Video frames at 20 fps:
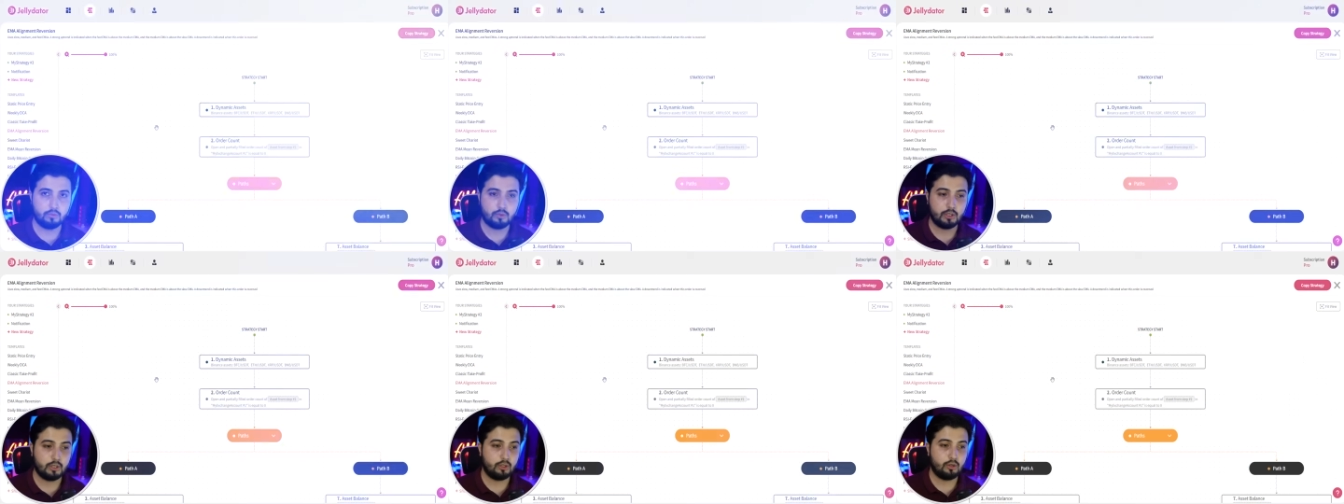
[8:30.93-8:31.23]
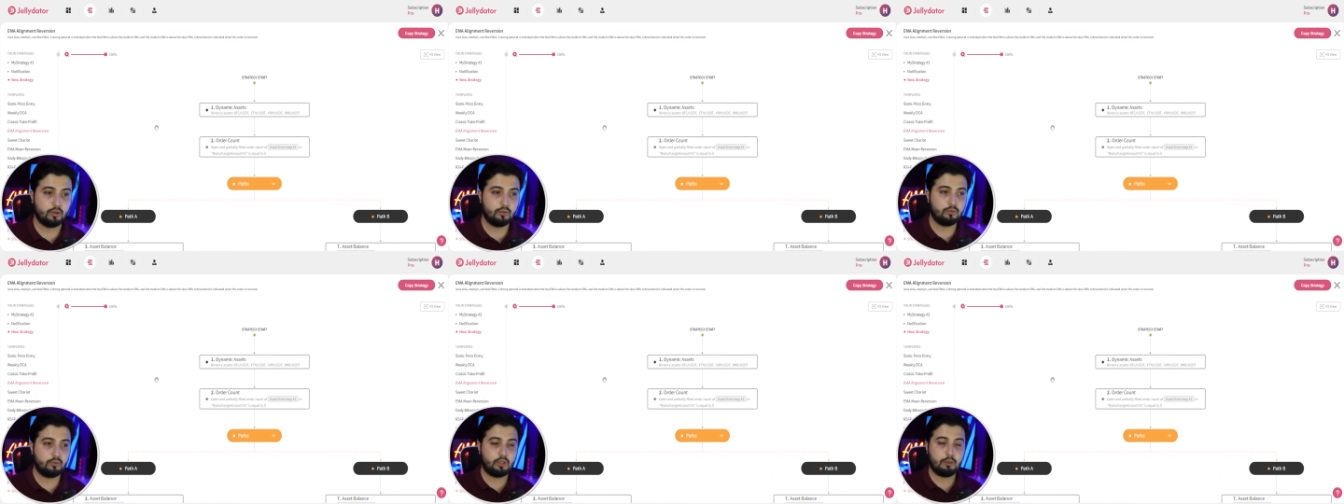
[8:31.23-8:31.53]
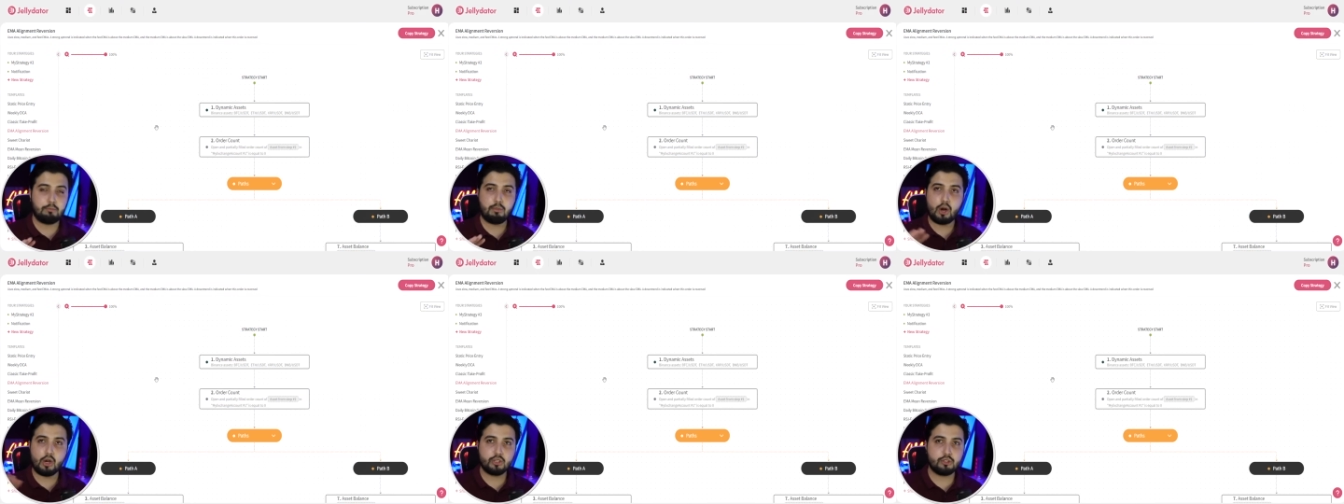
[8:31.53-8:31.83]
you know
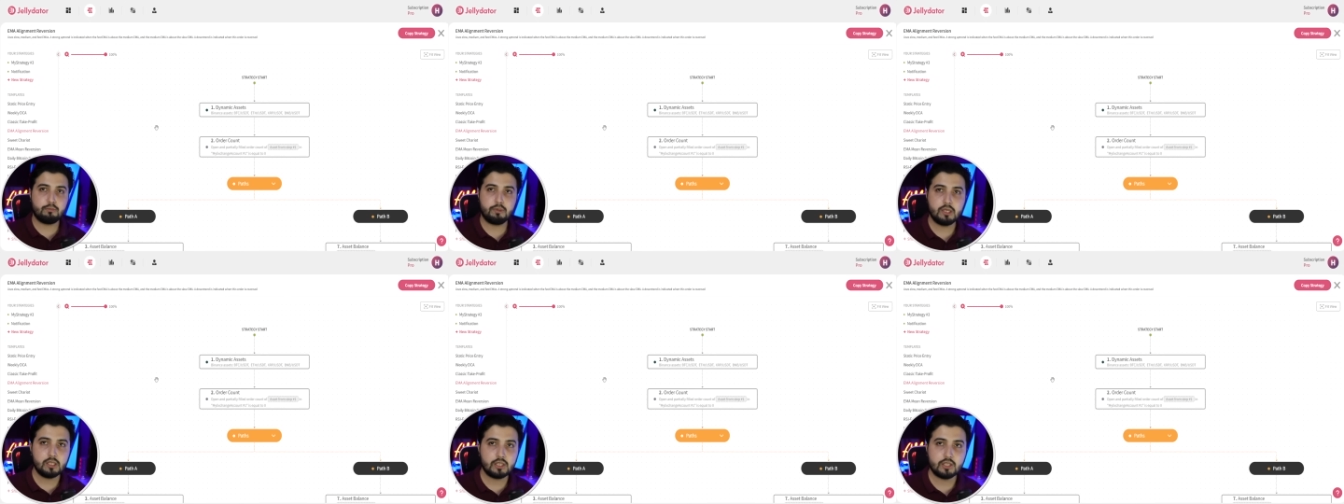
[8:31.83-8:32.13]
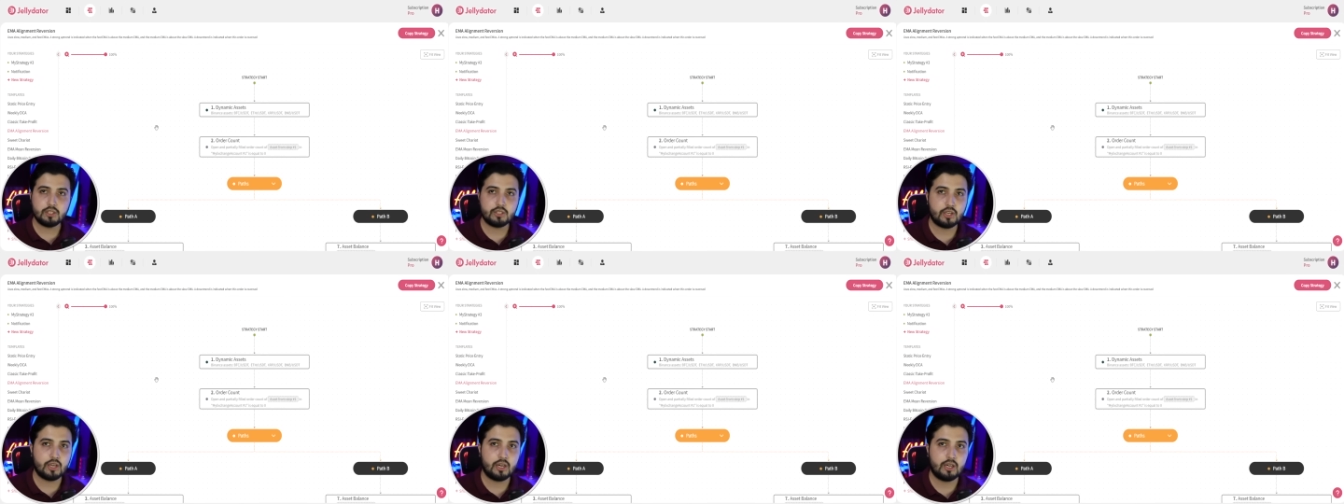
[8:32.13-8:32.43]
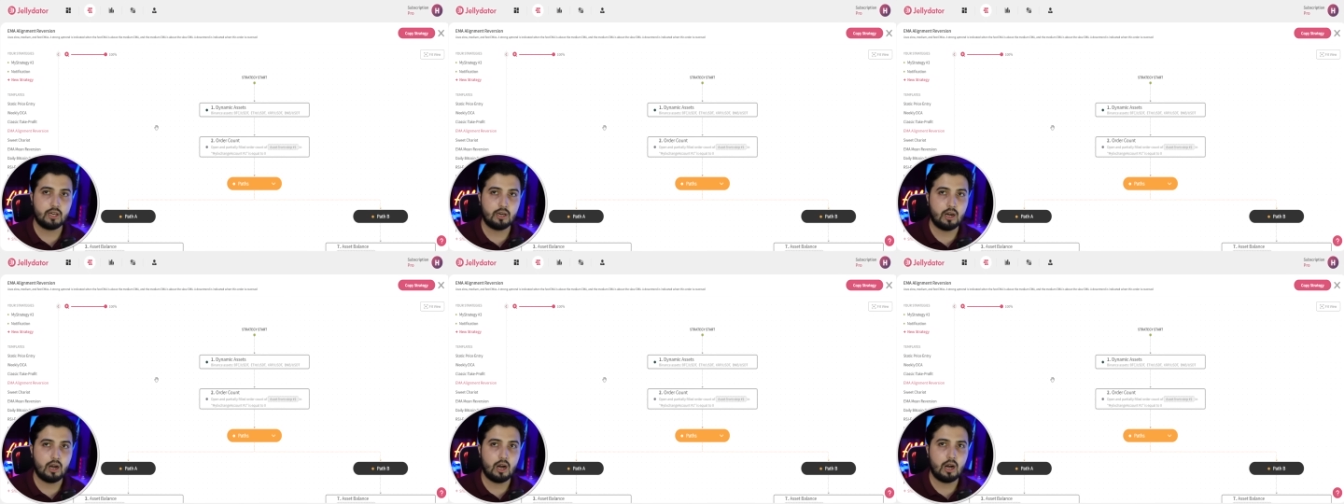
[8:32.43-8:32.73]
the possibilities
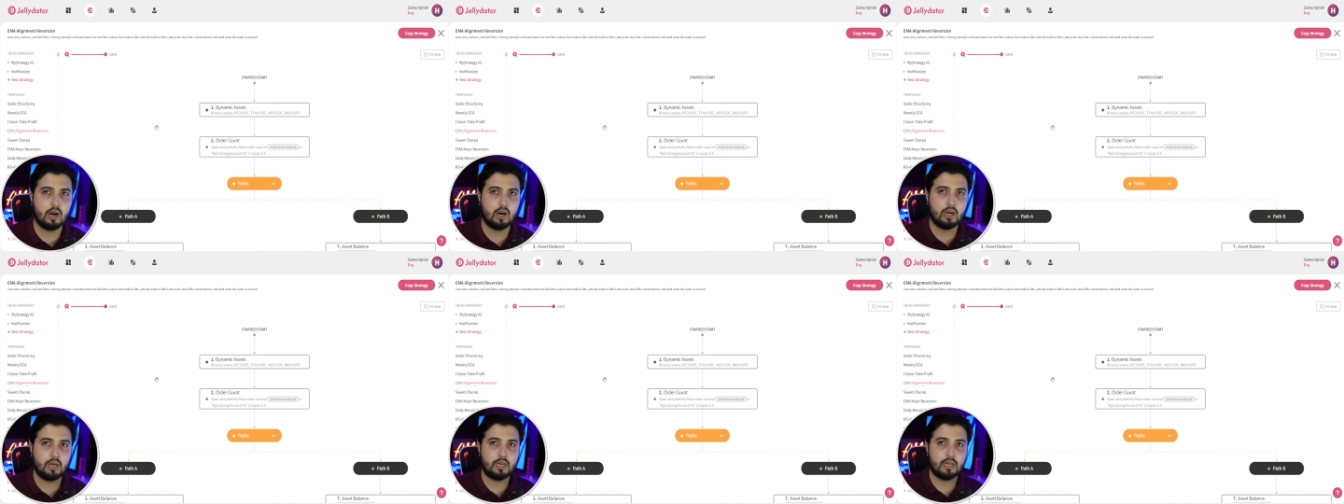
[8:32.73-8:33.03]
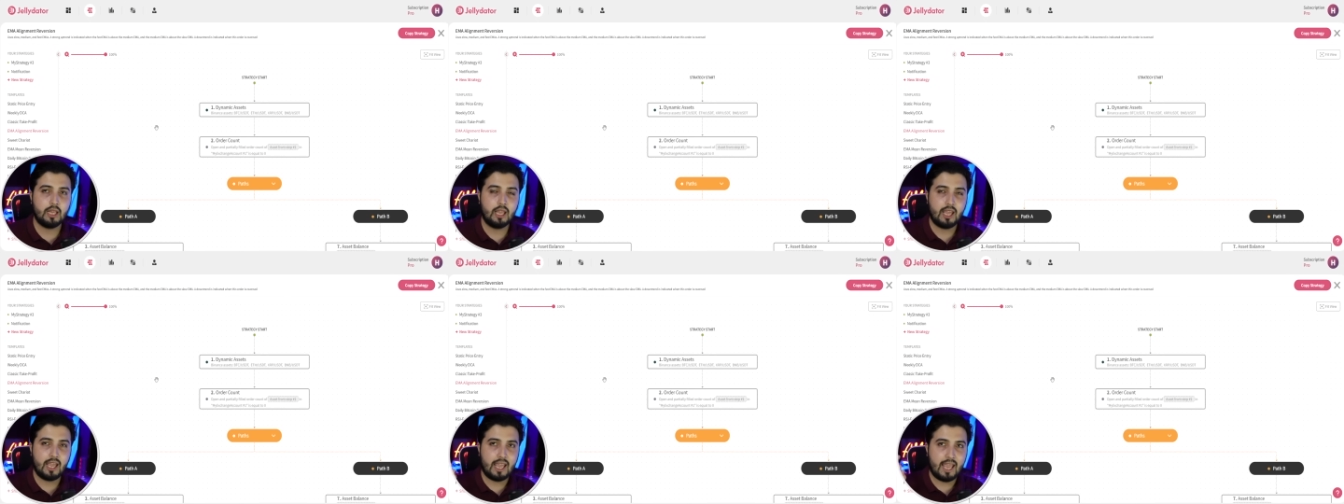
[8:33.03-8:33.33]
here are